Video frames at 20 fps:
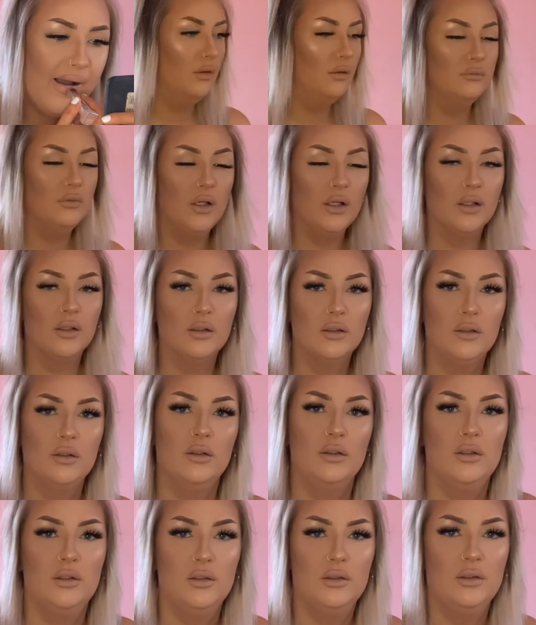Right,
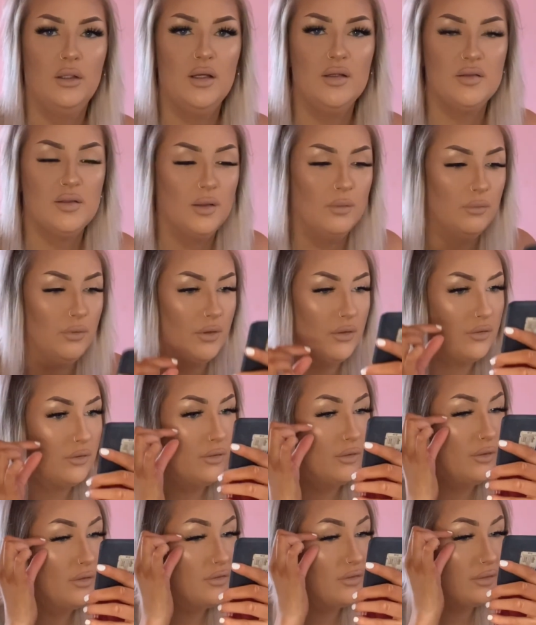last thing I'm going to do
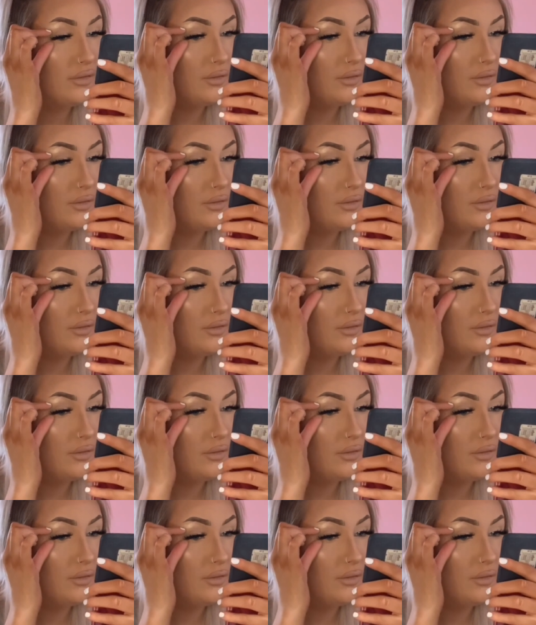is